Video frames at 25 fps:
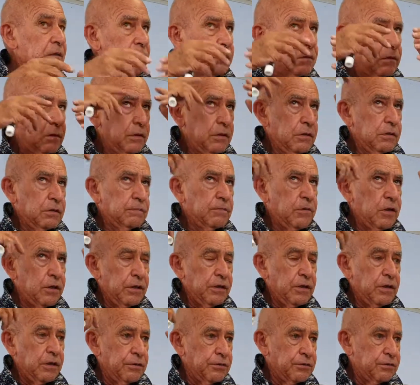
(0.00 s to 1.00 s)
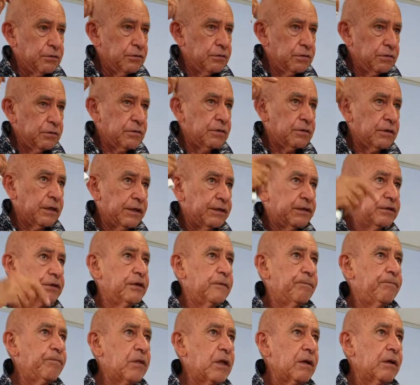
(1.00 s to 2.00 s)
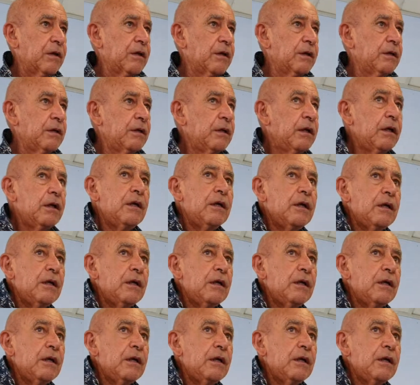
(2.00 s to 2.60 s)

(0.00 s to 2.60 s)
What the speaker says: and your mind goes all crazy. Okay,